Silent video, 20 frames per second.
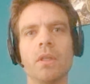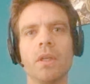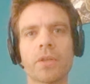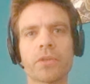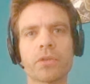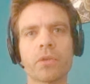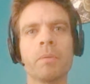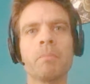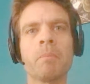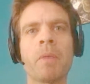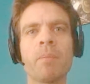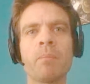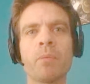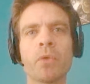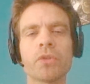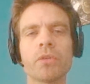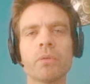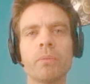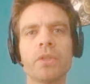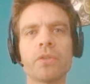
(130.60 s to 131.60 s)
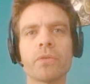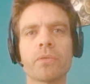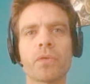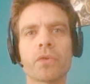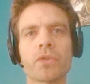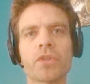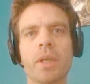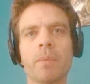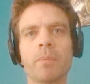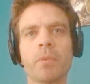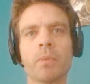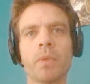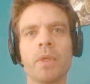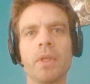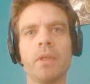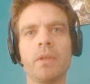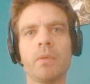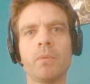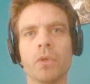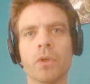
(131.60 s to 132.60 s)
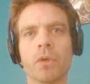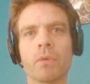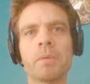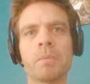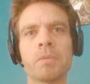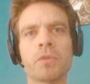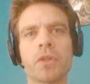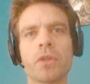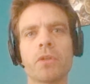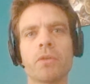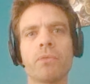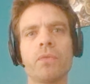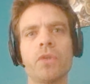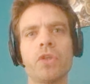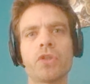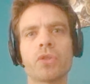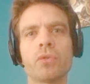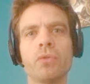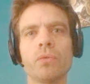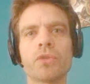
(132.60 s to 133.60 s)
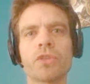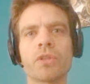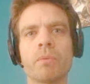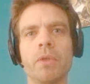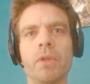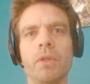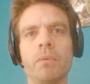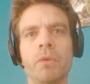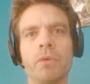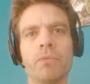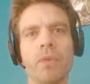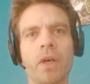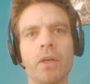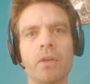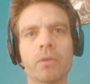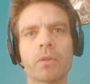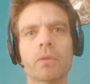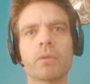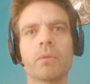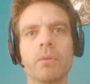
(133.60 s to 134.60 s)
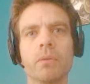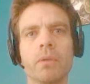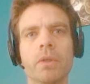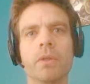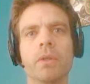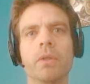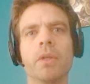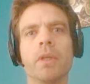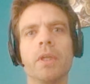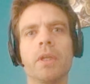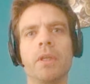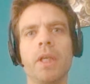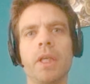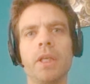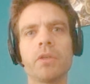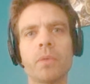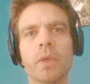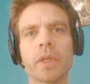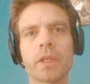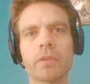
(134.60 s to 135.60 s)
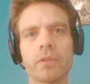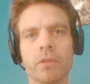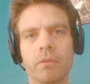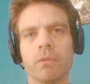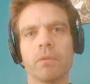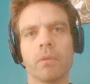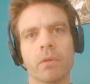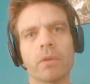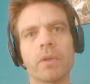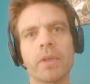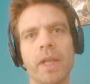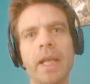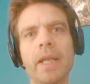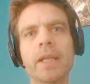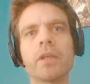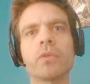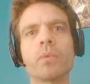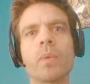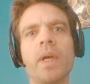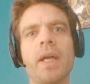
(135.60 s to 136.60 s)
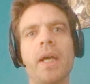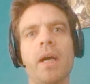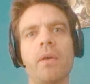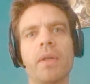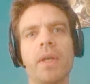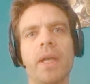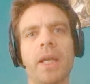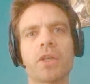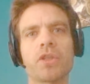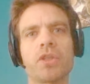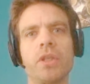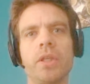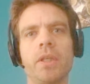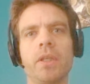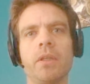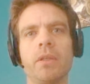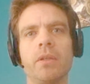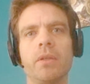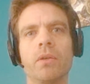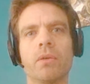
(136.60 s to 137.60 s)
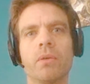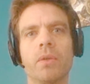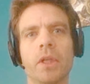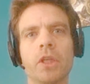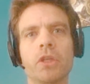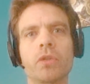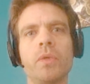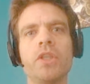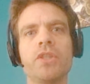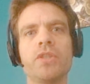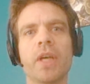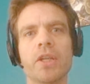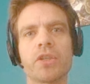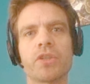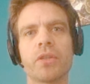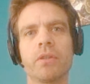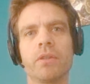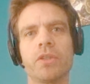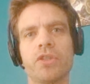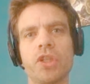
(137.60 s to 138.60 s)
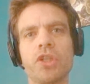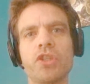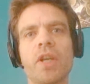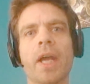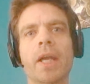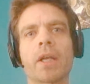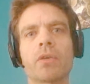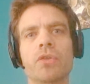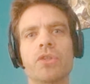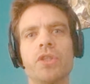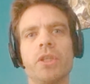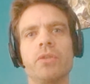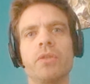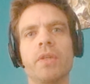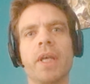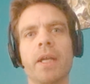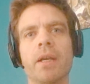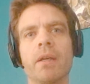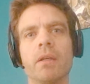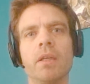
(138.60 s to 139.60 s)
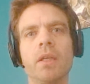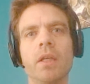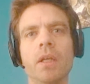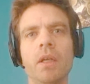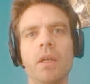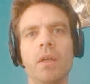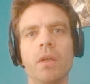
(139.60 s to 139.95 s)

Yeah, so in my personal research, for example, we've been studying fish schools, and we found an intricate or an elegant way how they actually increase decision accuracy together.